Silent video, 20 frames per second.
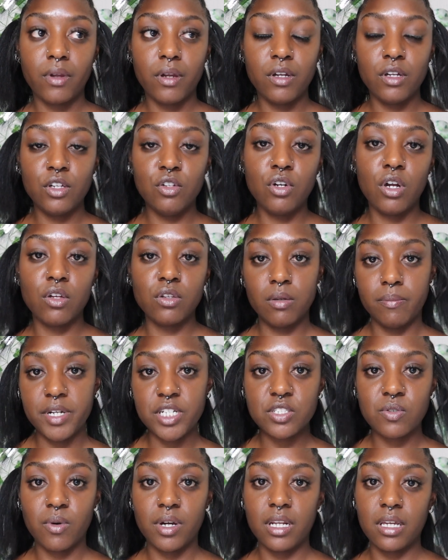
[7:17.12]
you know, the
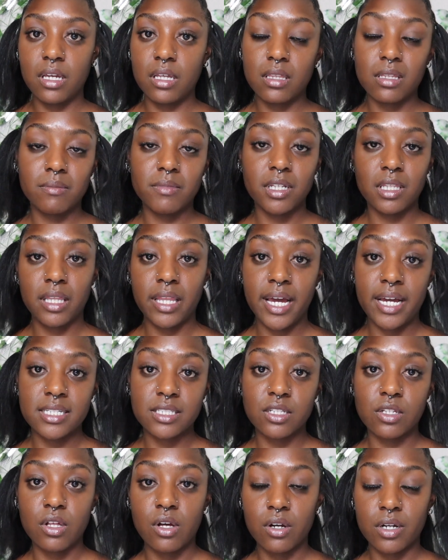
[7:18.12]
best way to get them to
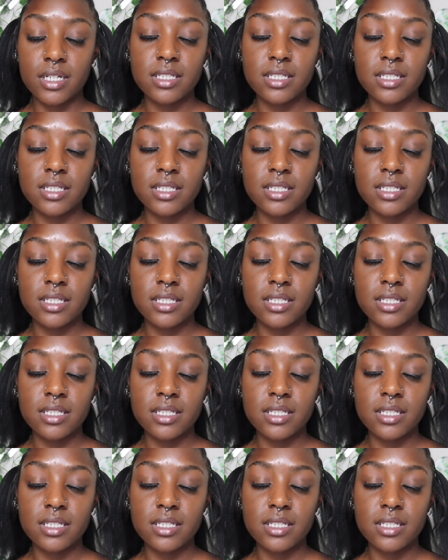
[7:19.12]
last long.